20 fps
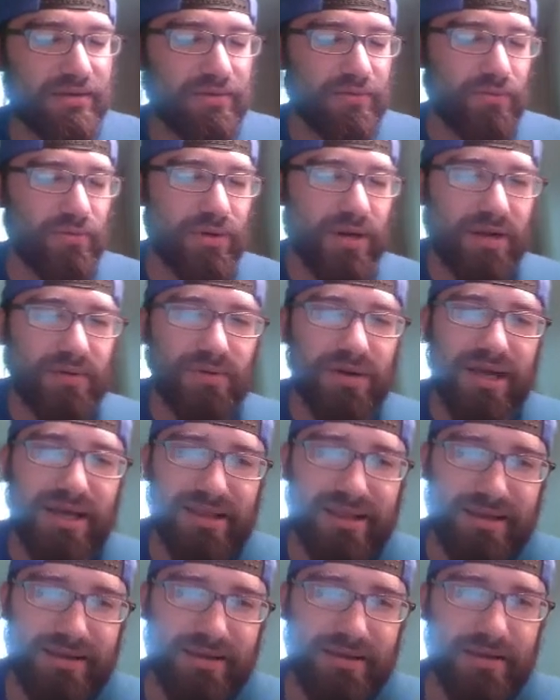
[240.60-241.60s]
We're not
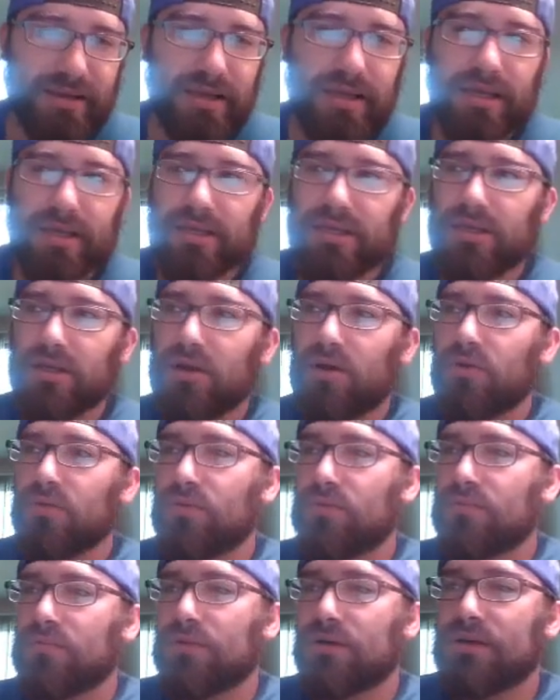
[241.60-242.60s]
like,
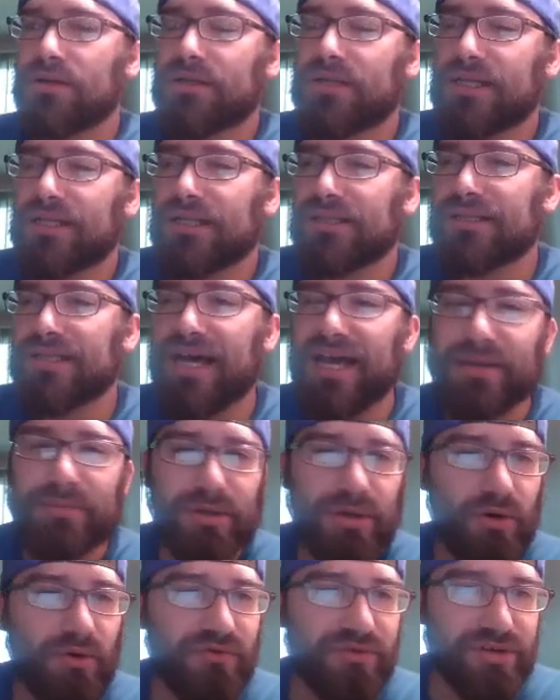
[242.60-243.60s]
climbing
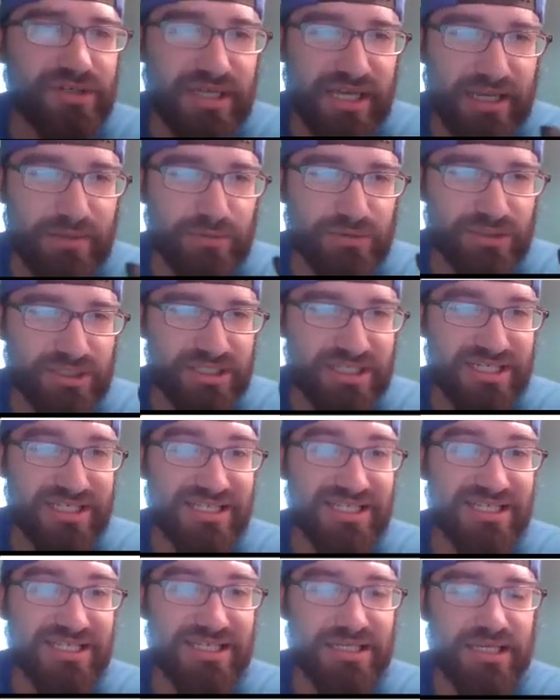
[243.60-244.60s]
over tables to get
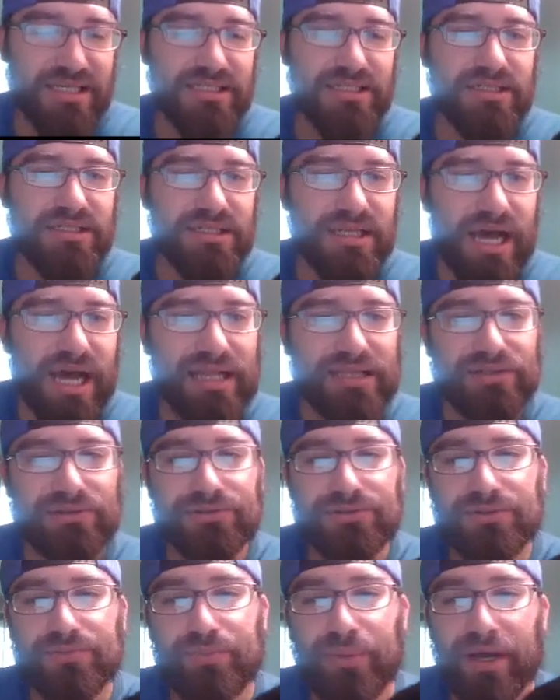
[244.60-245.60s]

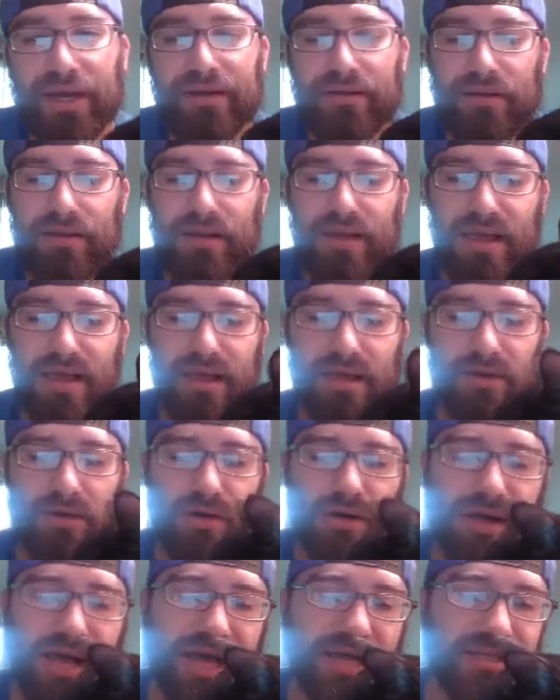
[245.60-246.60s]
$6, but it
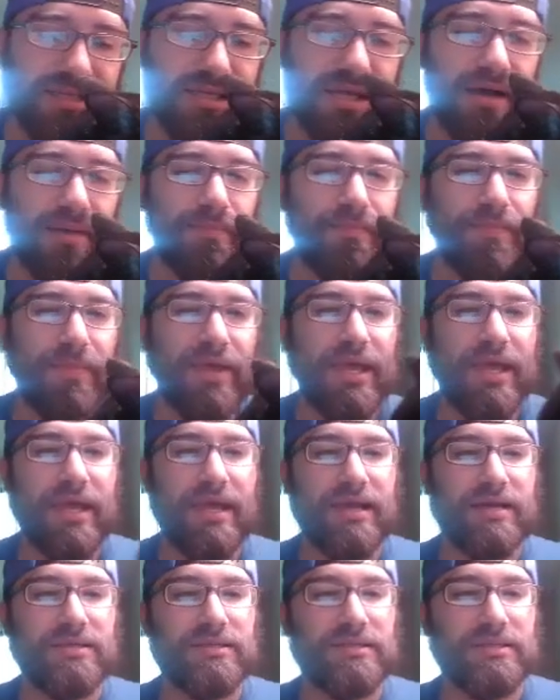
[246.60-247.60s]
all adds up.
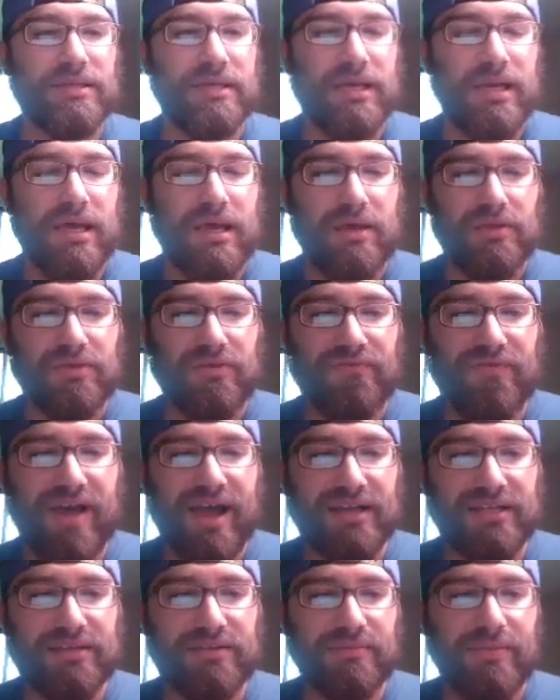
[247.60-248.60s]
And the
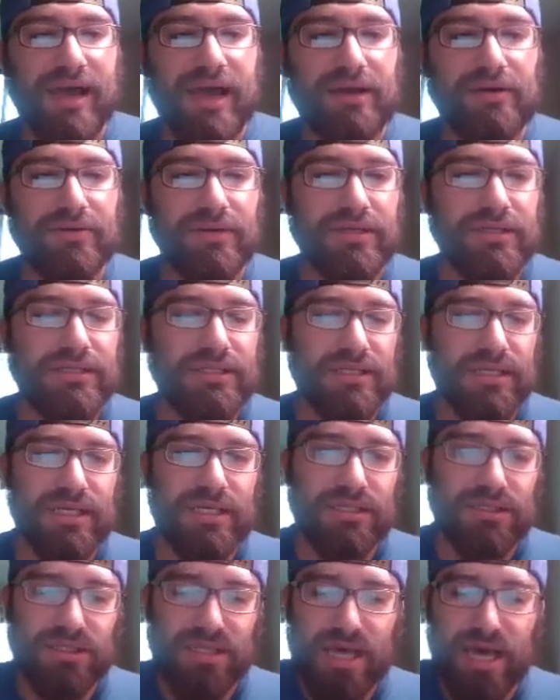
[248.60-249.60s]
fact of the matter is
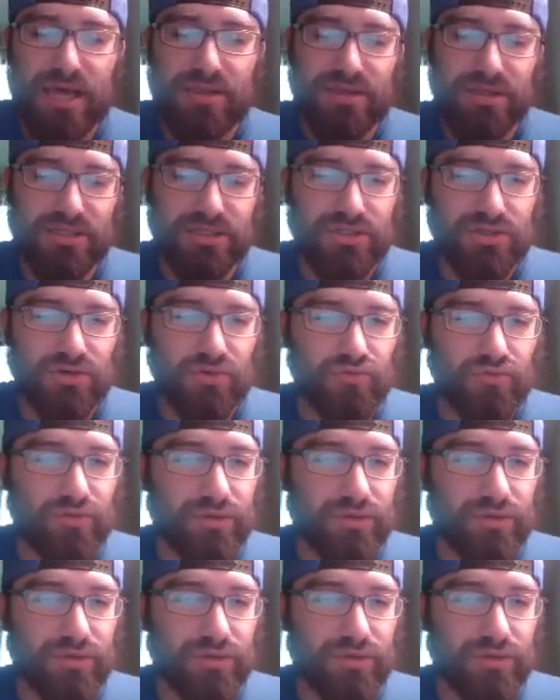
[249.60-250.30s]
that this is a really